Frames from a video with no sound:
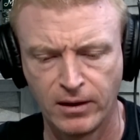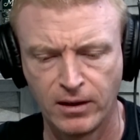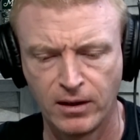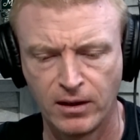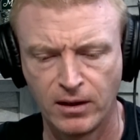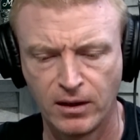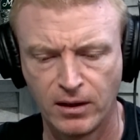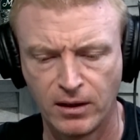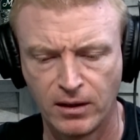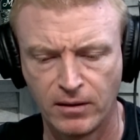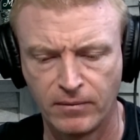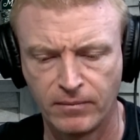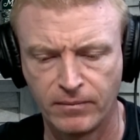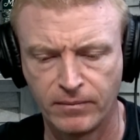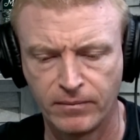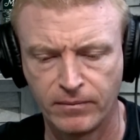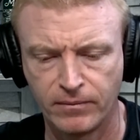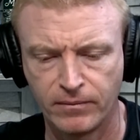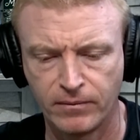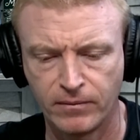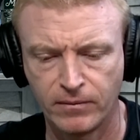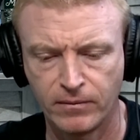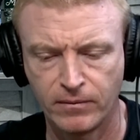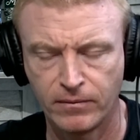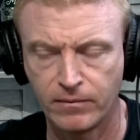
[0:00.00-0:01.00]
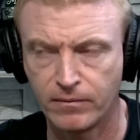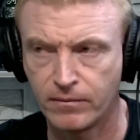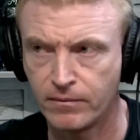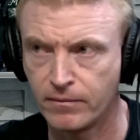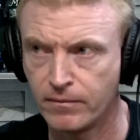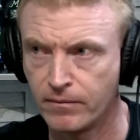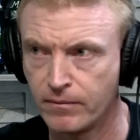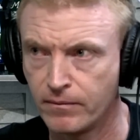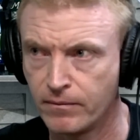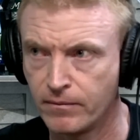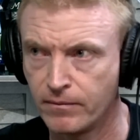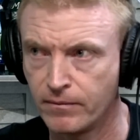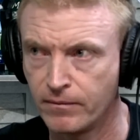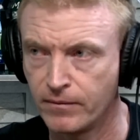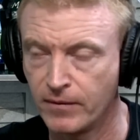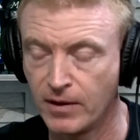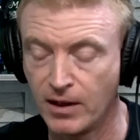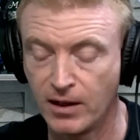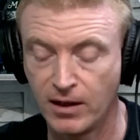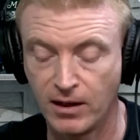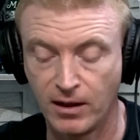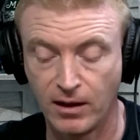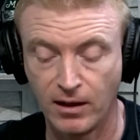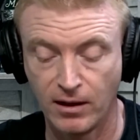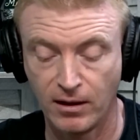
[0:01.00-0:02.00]
I had a clear favourite,
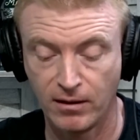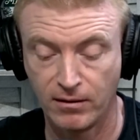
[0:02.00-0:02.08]
so I'm with